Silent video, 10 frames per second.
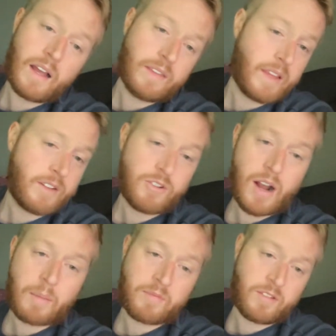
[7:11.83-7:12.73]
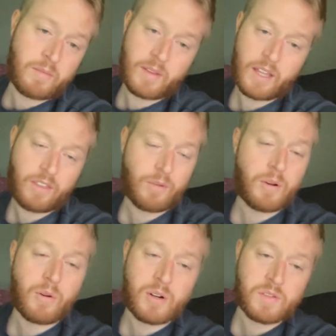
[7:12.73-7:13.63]
They dropped from like
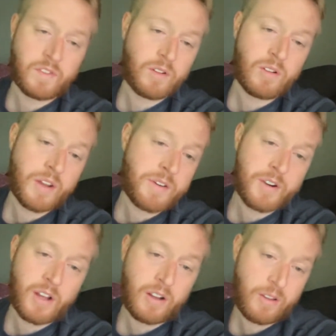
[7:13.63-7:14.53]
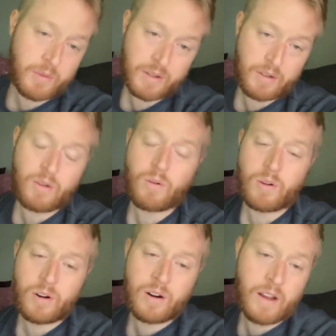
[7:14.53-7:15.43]
3/4 of a goal underdog all the way to a
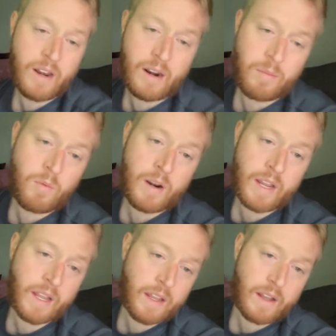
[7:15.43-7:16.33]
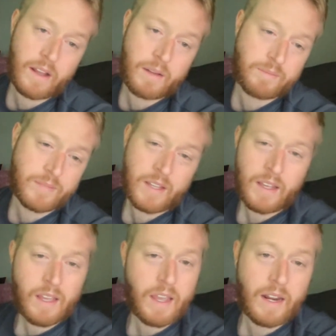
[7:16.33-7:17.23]
quarter, ended up winning
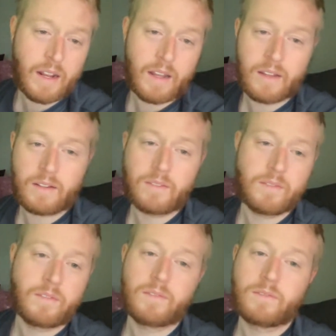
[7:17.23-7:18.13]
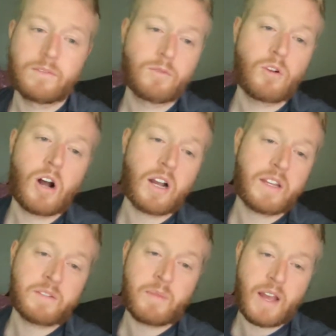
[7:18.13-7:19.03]
in a
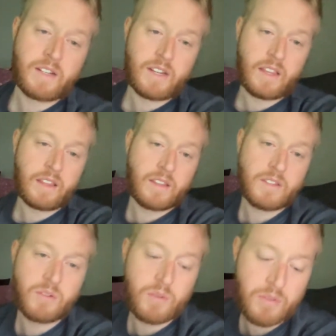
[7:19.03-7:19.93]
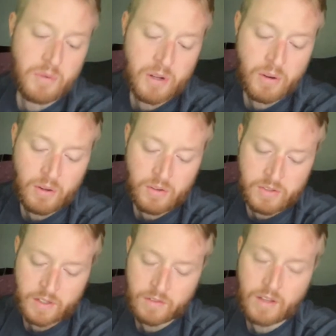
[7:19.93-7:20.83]
raucous match that I think they scored 3
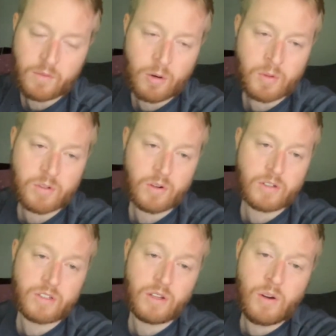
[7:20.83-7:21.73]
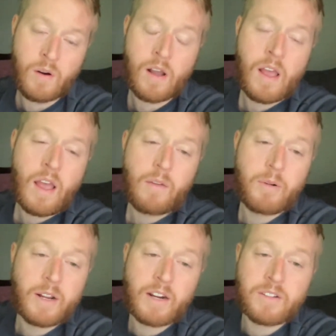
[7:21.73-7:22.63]
goals and Roma scored 2.
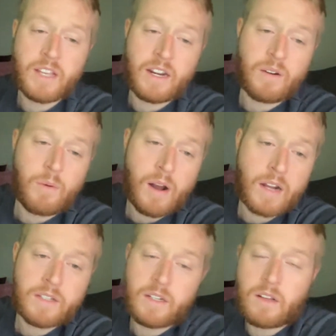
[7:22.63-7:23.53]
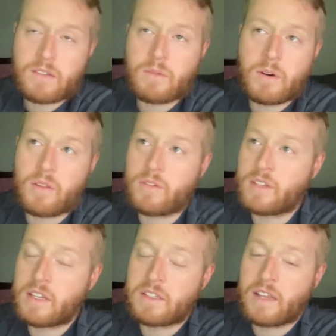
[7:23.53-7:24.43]
Pretty entertaining to watch, and also one of those
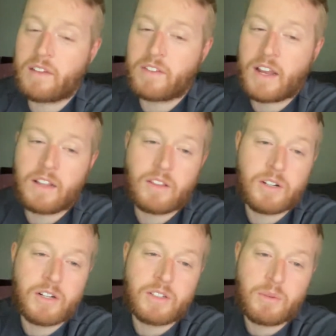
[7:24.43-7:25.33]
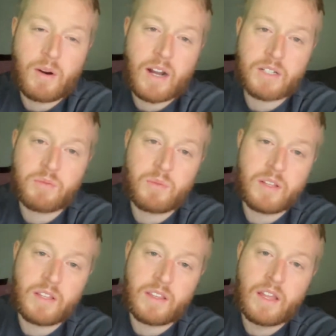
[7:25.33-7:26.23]
things that I've kind of learned to watch
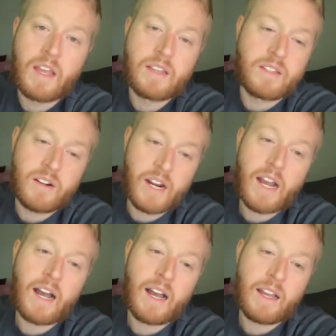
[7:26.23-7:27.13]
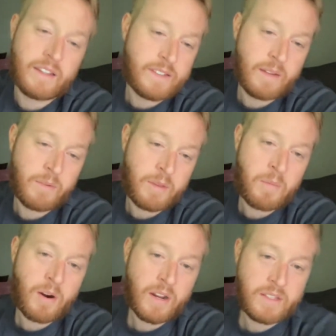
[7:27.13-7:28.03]
with Serie A is that when the
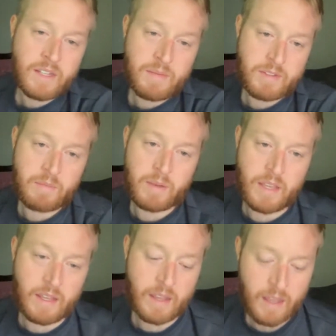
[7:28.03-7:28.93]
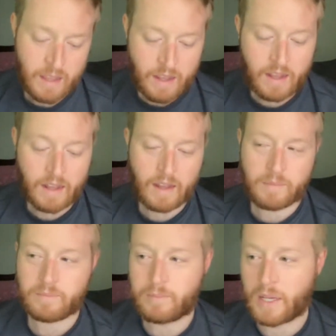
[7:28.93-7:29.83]
market seems to be
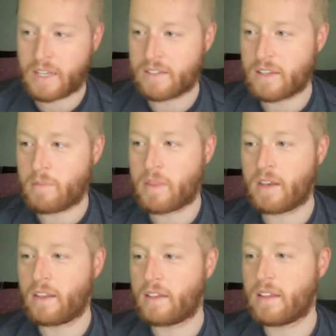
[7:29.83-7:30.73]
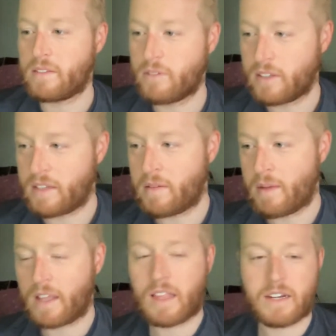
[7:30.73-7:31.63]
picking something that doesn't really seem to
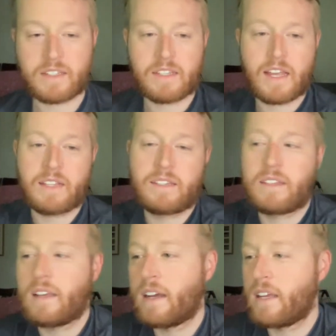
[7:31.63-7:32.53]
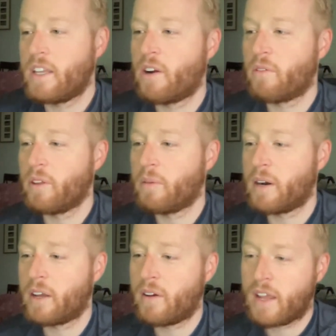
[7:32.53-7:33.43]
make a lot of sense, you don't really
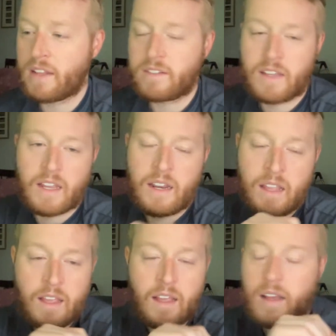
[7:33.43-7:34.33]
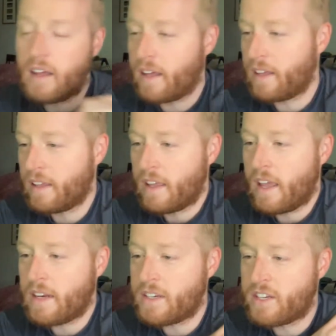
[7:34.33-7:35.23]
want to go against it.
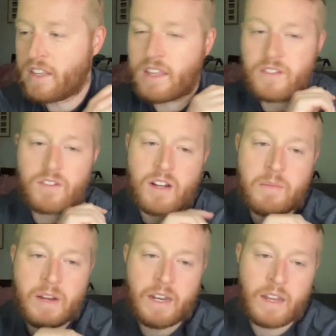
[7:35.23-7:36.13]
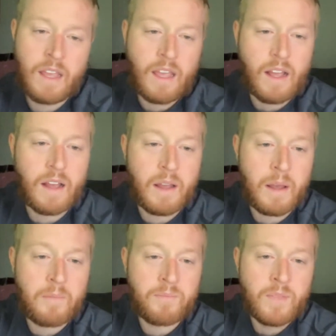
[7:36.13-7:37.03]
Hey, Dijin, thanks for coming
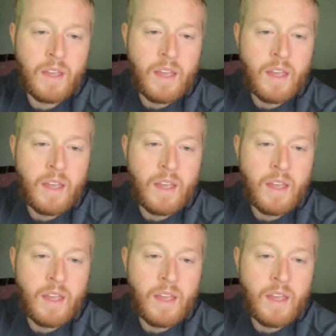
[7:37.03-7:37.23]
in.